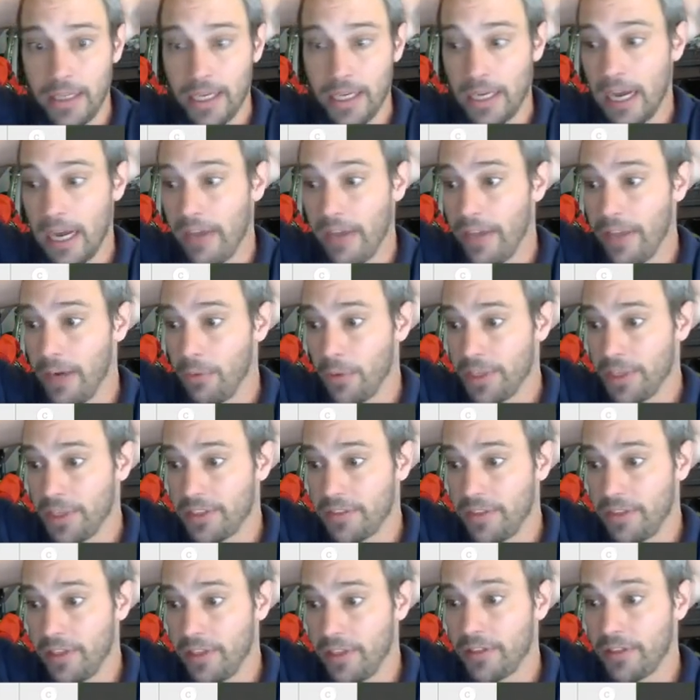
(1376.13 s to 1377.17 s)
And how that
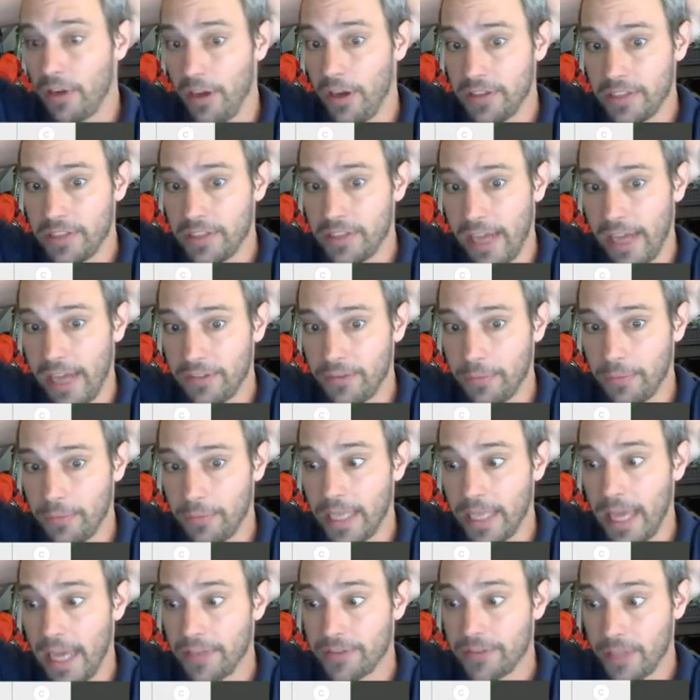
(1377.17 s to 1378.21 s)
works is the exhaust gases from
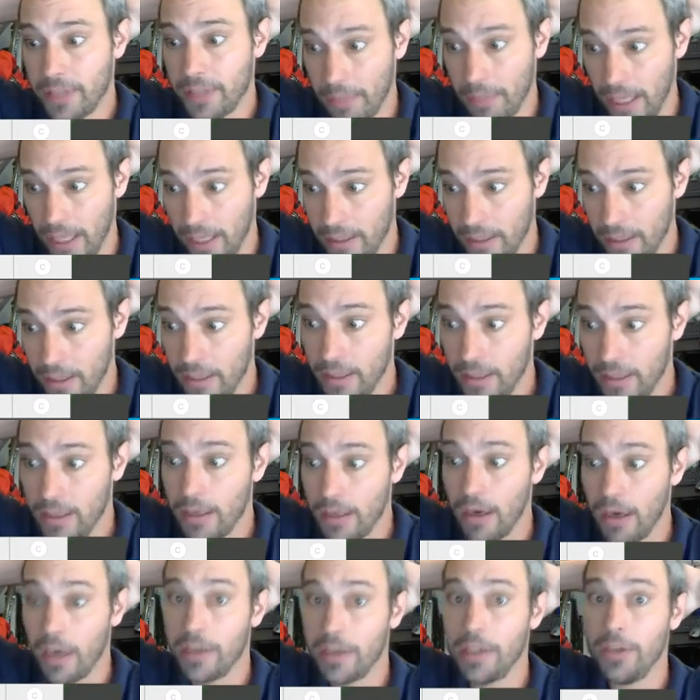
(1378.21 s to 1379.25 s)
the gas turbine
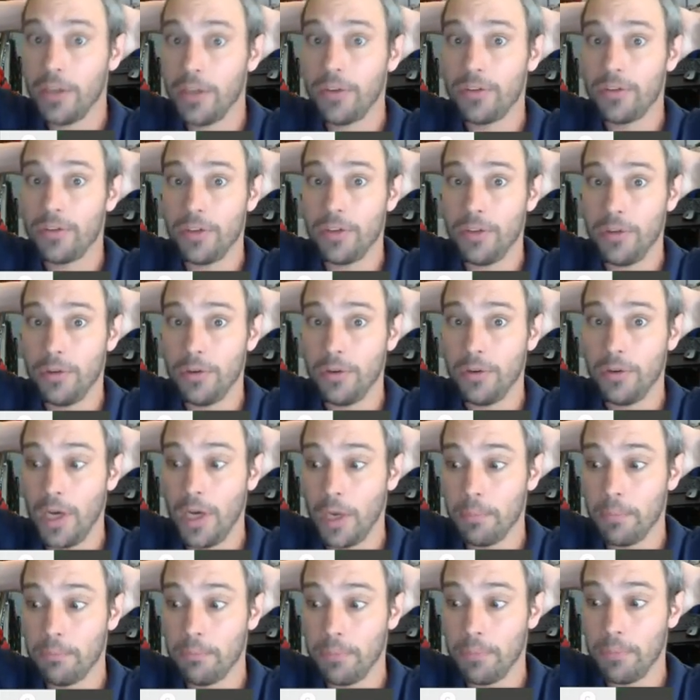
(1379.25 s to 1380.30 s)
are used to
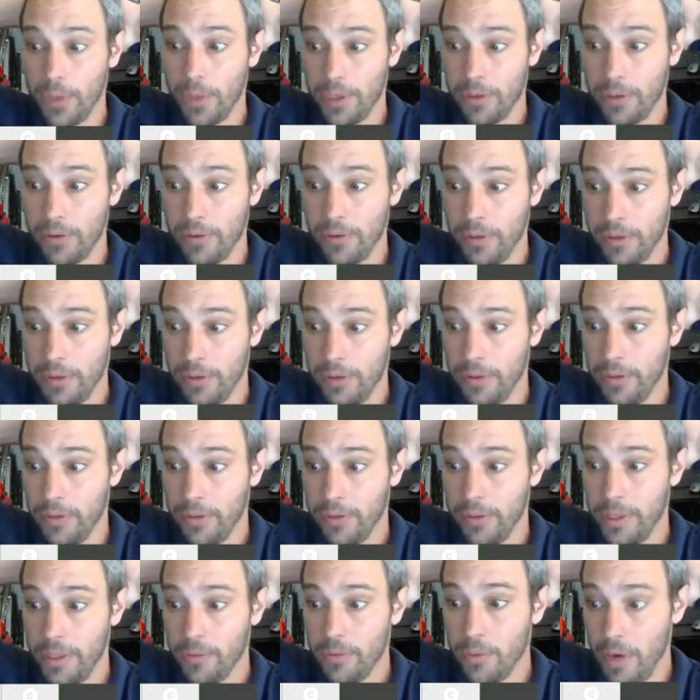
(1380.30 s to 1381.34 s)
help boil
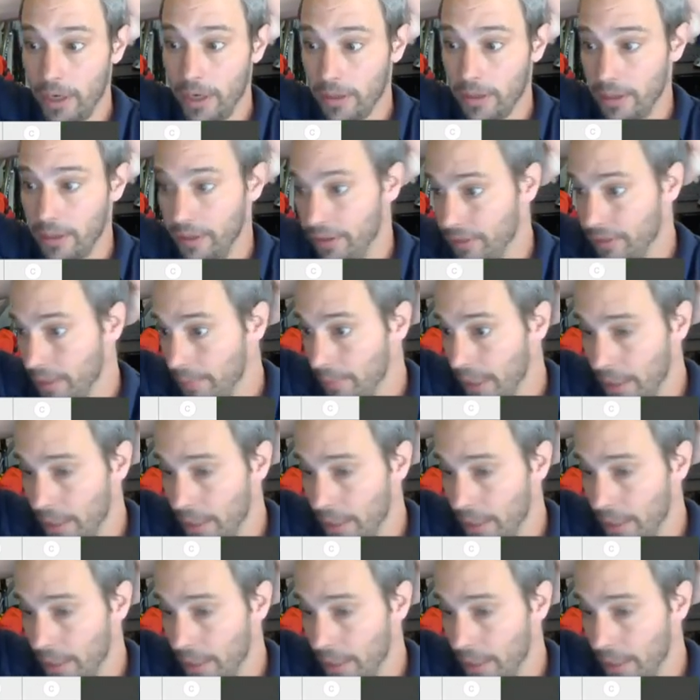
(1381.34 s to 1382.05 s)
the water in the steam